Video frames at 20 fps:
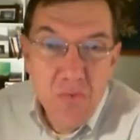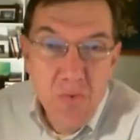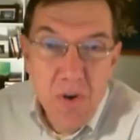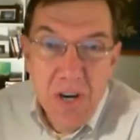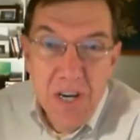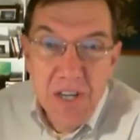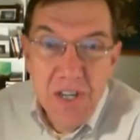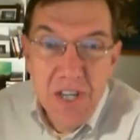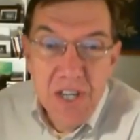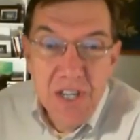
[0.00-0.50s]

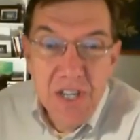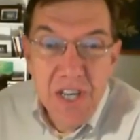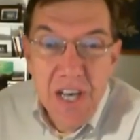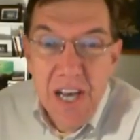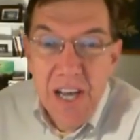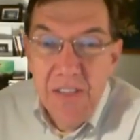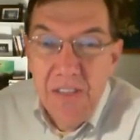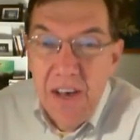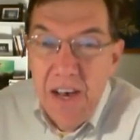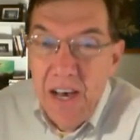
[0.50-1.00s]
wanted to
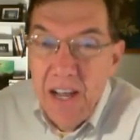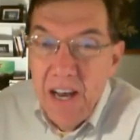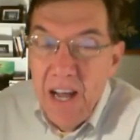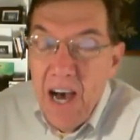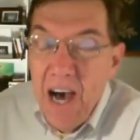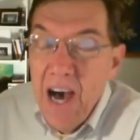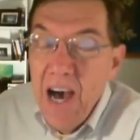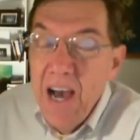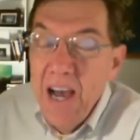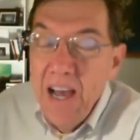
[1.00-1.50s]
say that
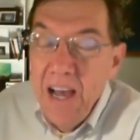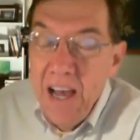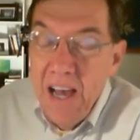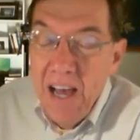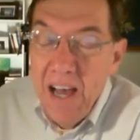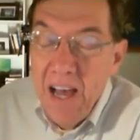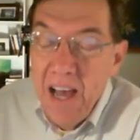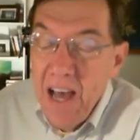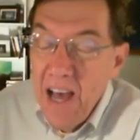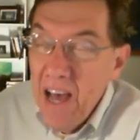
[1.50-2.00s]
I
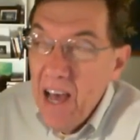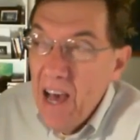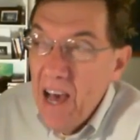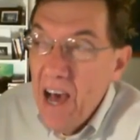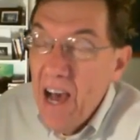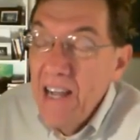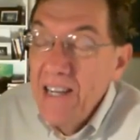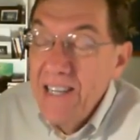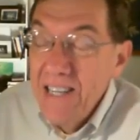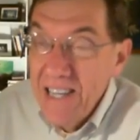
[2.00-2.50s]

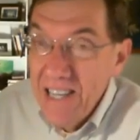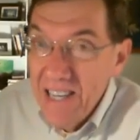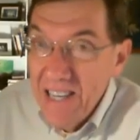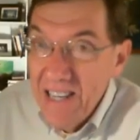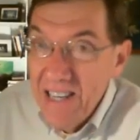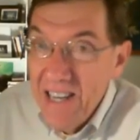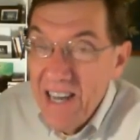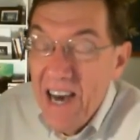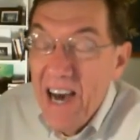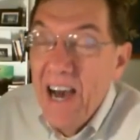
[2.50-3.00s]

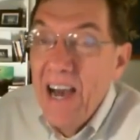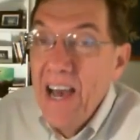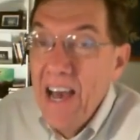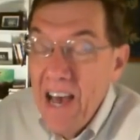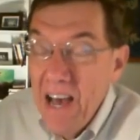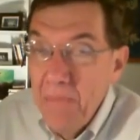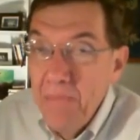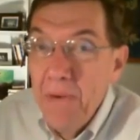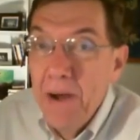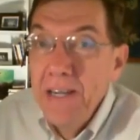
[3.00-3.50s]

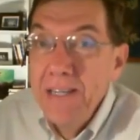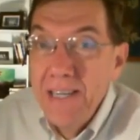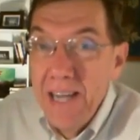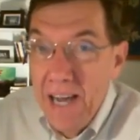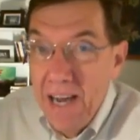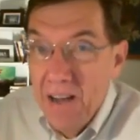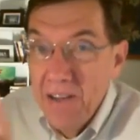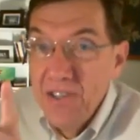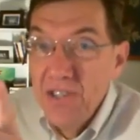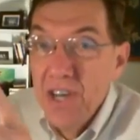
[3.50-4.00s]
had my
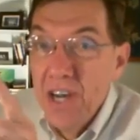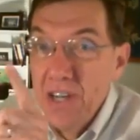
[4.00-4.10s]
doubts.